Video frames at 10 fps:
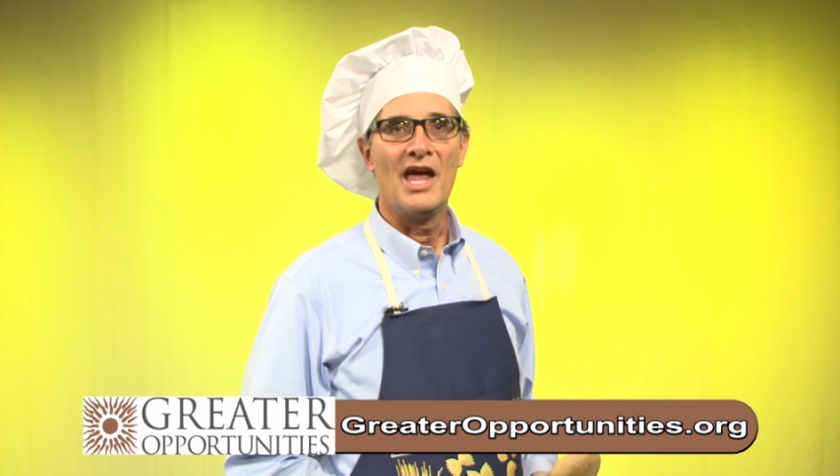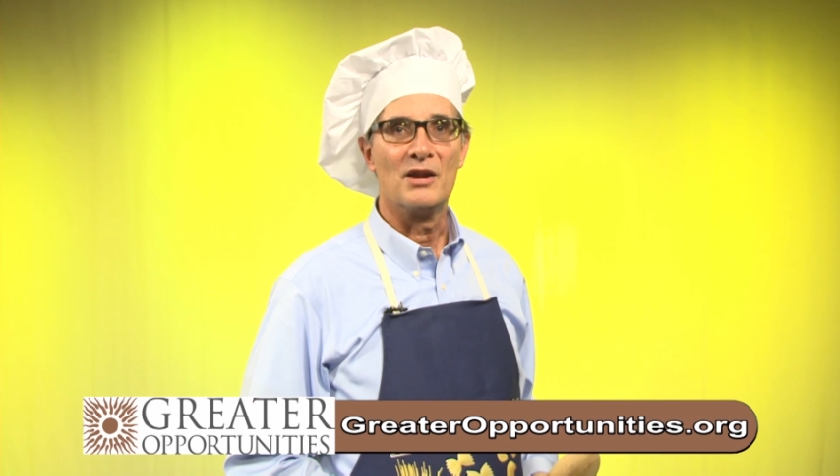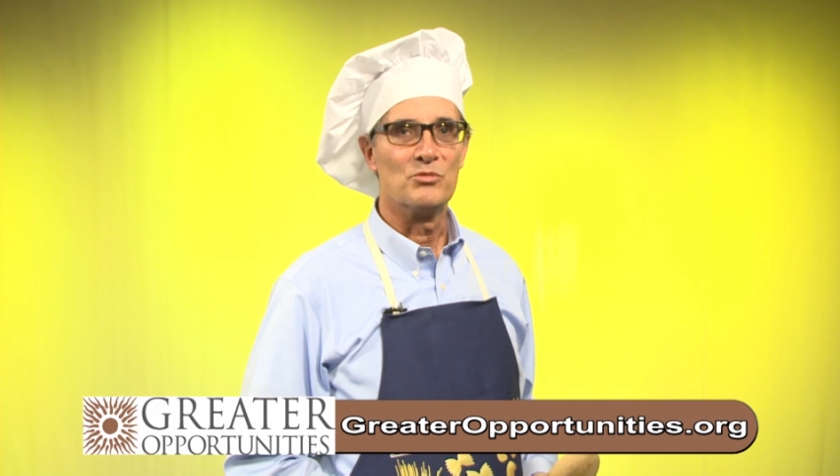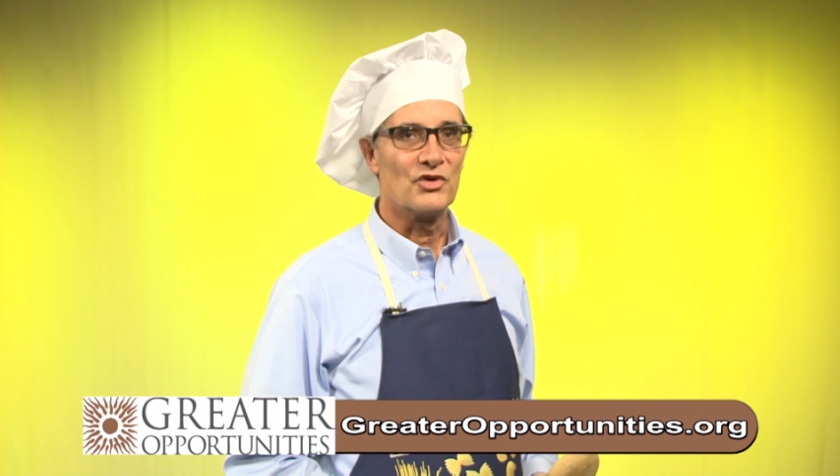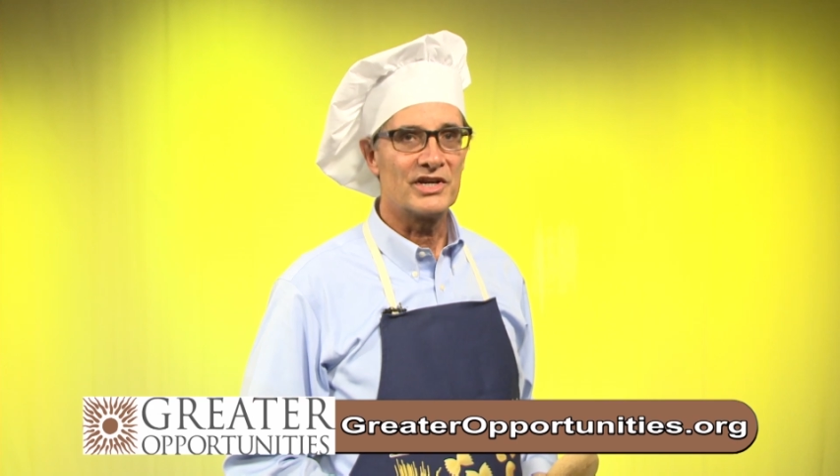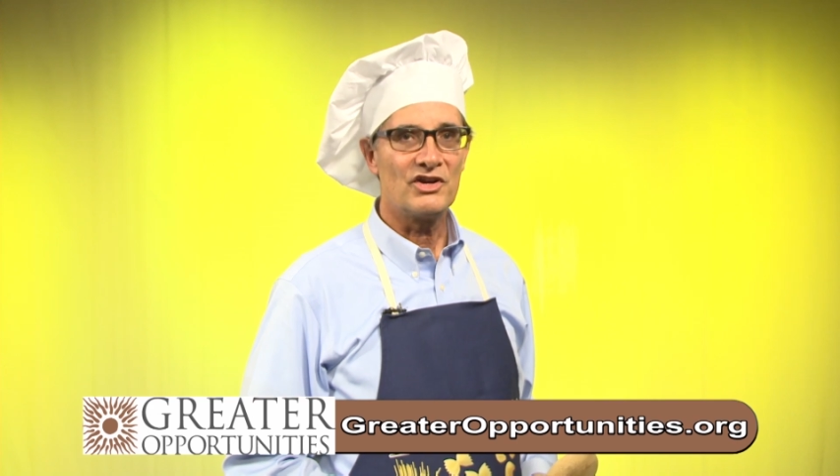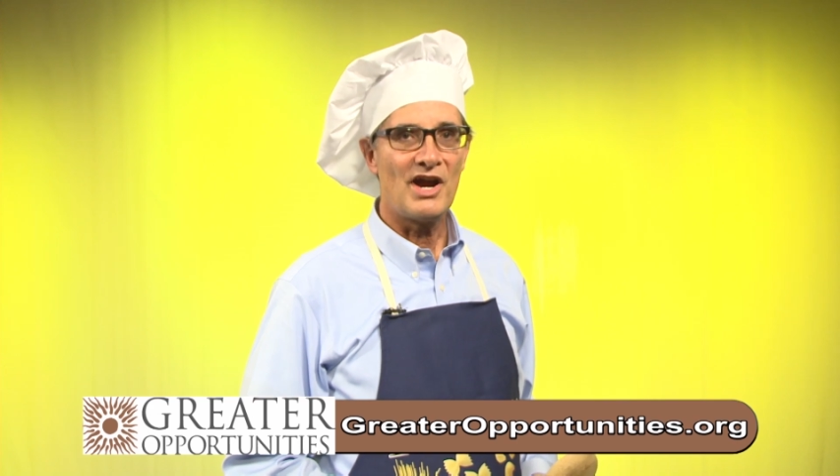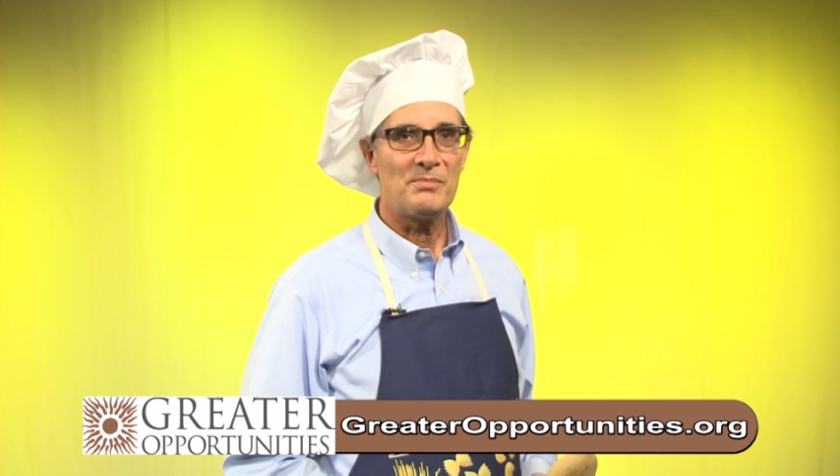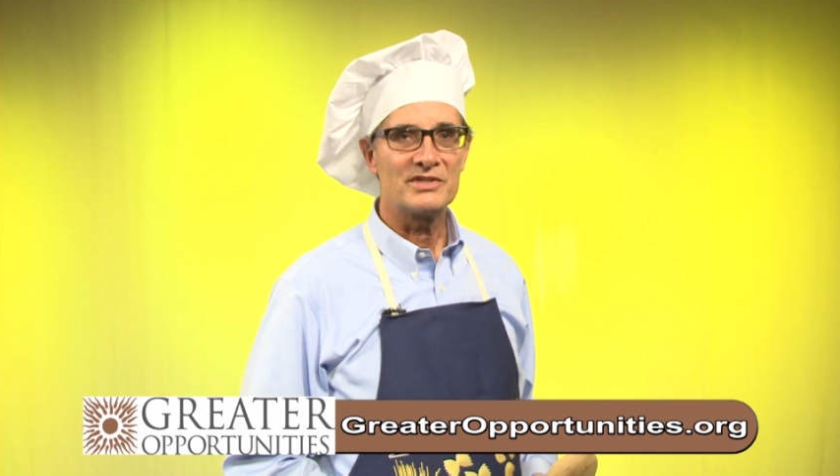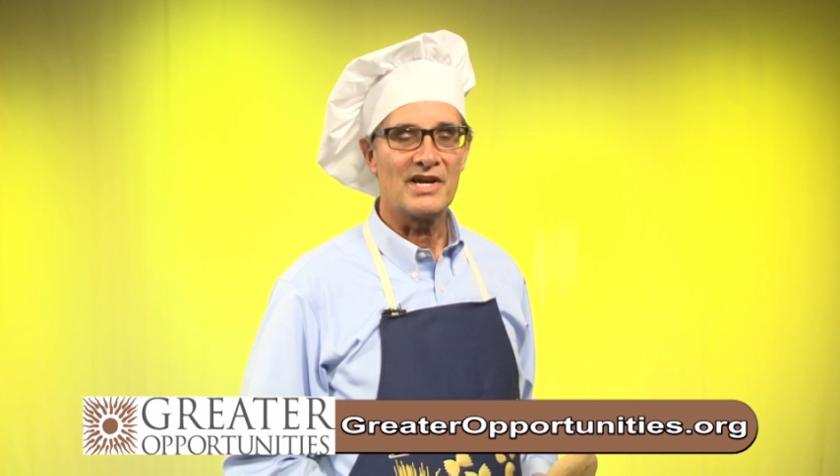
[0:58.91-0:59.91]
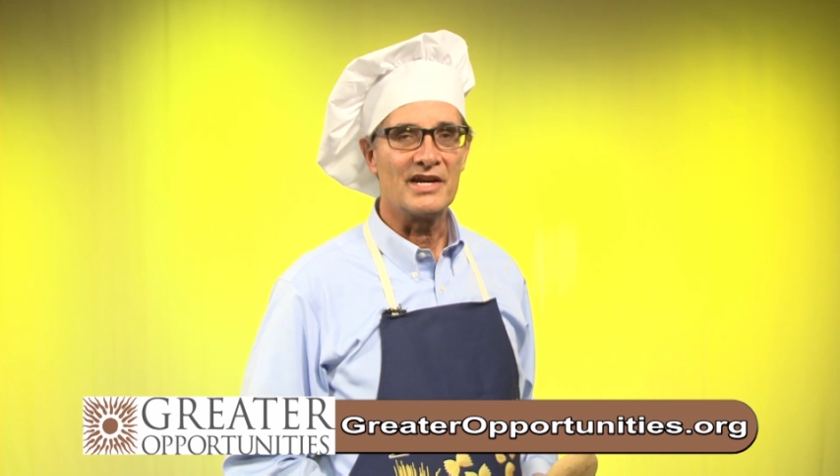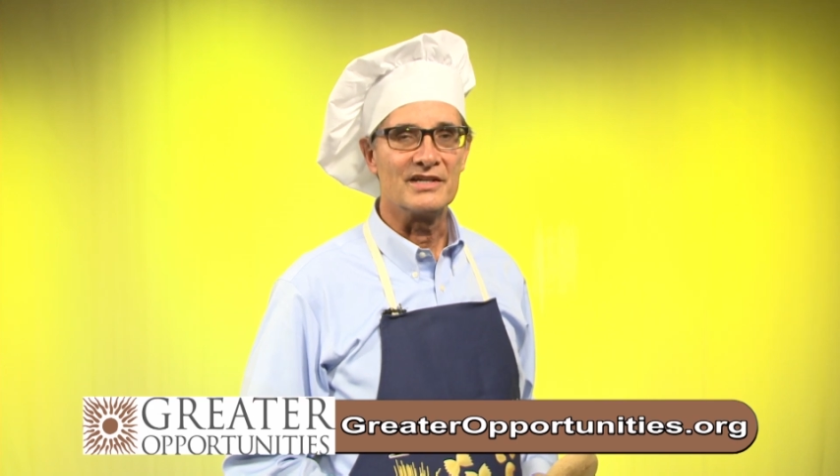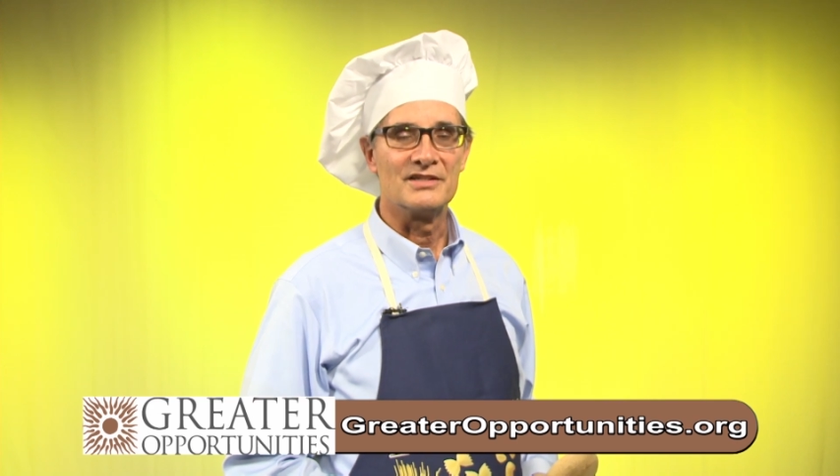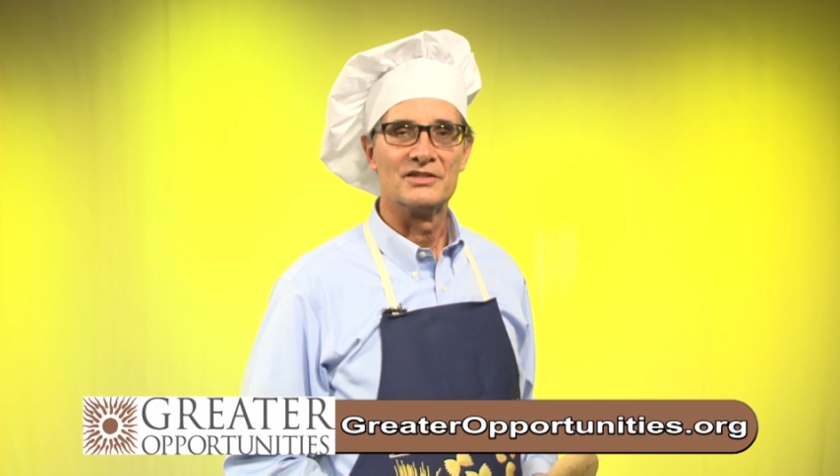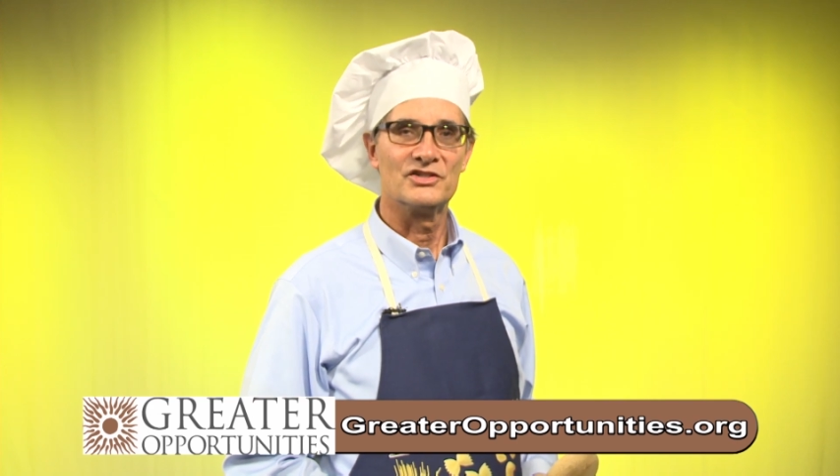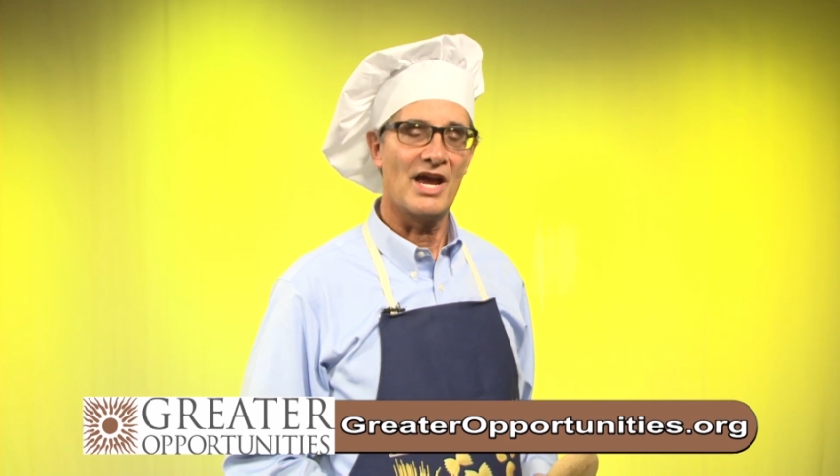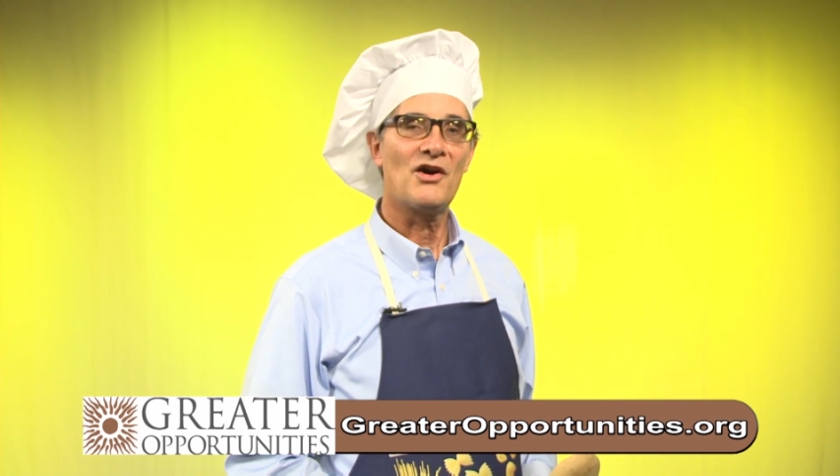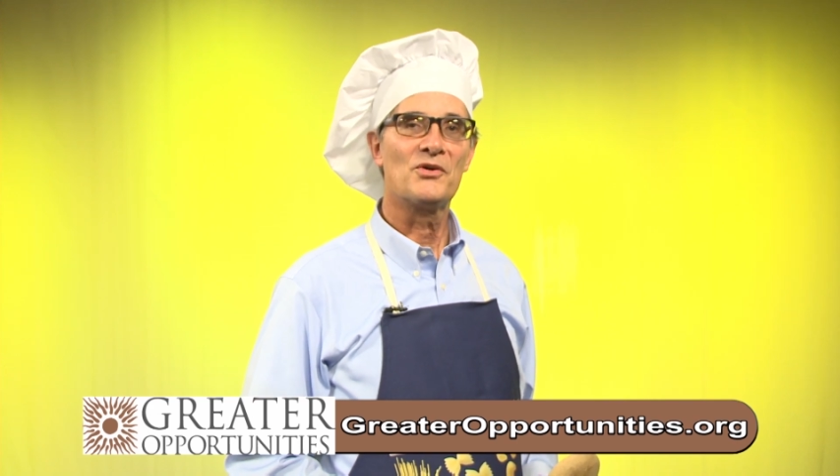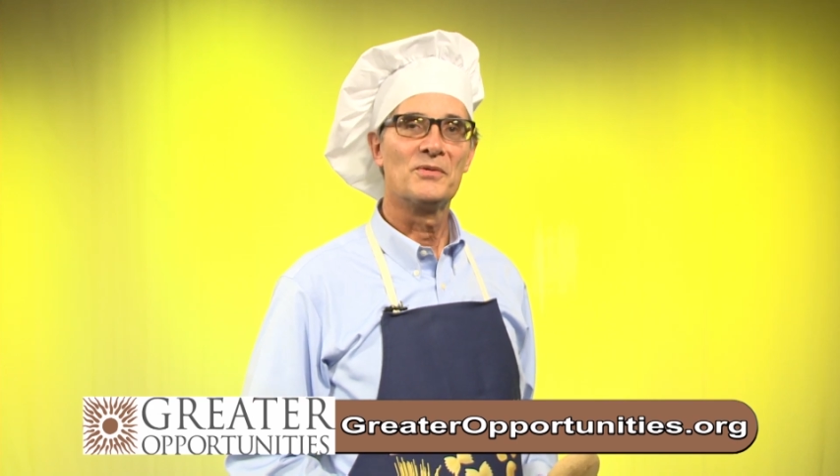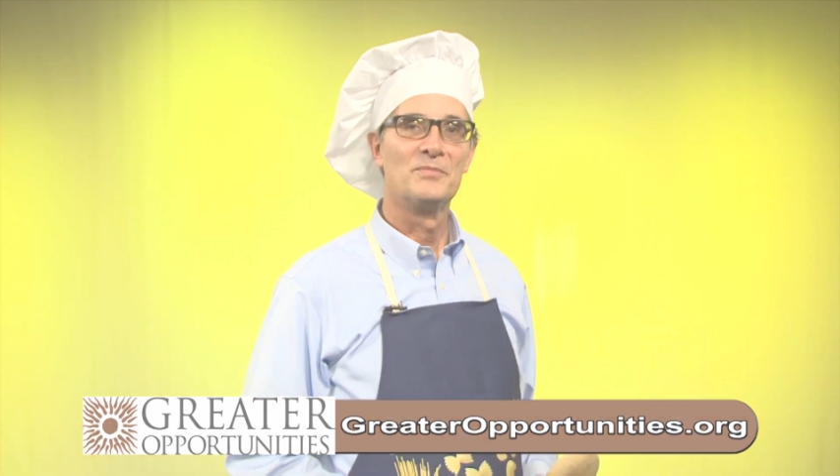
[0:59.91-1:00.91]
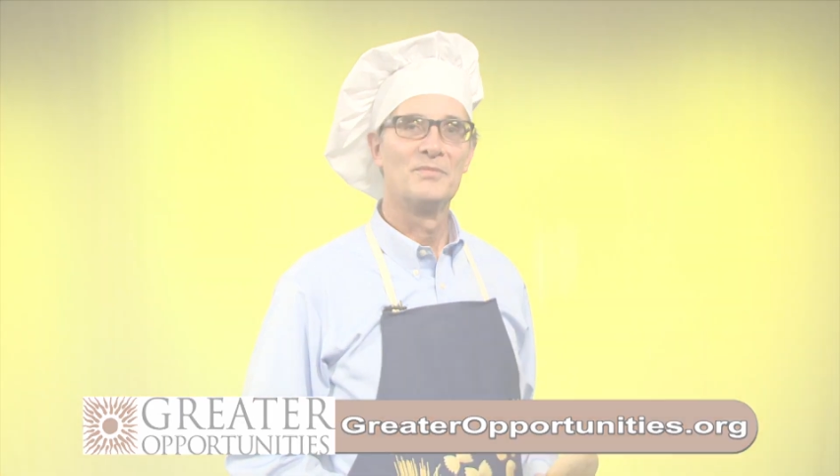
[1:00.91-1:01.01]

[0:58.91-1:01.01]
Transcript: and bring your appetite. Ciao.